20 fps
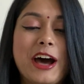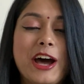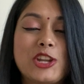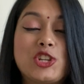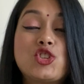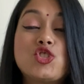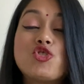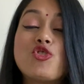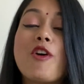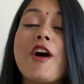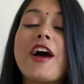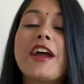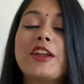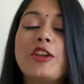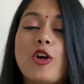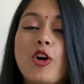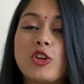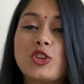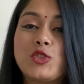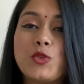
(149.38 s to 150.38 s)
try
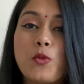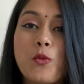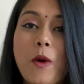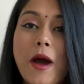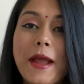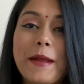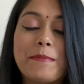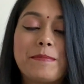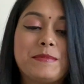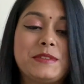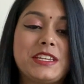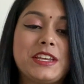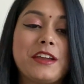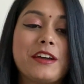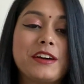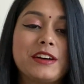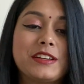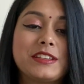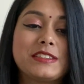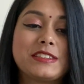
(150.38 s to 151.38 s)
not to wipe
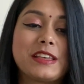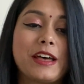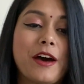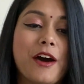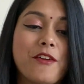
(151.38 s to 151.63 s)
tears